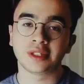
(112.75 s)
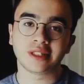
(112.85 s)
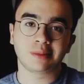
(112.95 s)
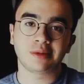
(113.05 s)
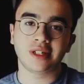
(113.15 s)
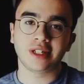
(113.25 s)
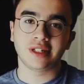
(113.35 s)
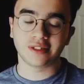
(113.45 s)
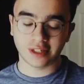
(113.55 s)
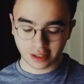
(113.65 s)
it's pretty
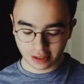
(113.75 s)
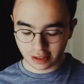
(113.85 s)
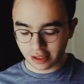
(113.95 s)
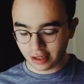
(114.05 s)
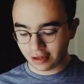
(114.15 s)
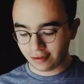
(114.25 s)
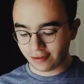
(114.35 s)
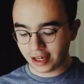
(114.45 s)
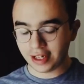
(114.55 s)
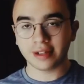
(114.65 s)
easy. You'll
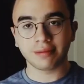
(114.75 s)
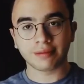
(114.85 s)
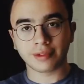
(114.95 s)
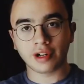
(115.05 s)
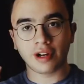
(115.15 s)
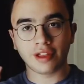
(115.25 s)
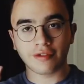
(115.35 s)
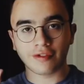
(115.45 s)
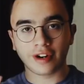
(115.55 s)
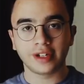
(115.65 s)
find it on the
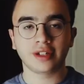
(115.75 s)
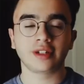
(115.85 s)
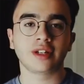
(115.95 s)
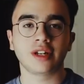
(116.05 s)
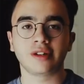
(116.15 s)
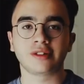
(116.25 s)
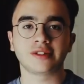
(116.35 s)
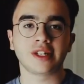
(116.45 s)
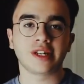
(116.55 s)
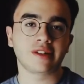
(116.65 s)
front, it'll
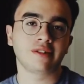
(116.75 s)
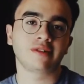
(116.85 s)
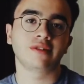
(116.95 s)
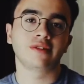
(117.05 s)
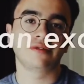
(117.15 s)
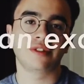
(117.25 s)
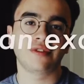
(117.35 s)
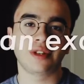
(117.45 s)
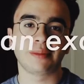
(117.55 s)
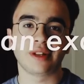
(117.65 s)
say
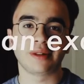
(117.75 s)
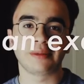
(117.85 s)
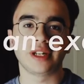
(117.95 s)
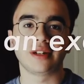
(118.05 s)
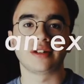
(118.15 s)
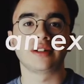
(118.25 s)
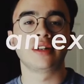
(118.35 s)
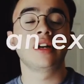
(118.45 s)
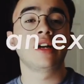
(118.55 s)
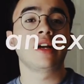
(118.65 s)
50 millimeter,
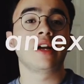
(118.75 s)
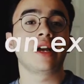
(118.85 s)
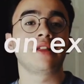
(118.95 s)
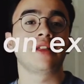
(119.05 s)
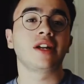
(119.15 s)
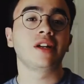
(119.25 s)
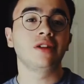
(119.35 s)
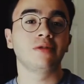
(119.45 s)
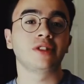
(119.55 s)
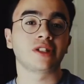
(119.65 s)
and then
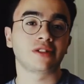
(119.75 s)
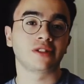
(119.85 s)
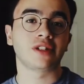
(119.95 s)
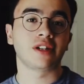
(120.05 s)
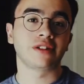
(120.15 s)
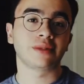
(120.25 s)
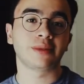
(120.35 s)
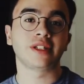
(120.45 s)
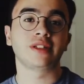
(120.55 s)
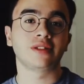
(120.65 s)
you adjust your shutter
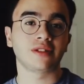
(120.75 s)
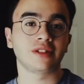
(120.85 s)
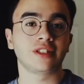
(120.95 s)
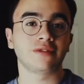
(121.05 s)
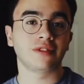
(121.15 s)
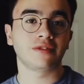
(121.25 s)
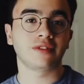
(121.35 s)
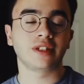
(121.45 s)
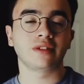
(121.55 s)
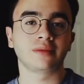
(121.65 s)
speed to at least
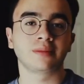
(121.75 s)
50.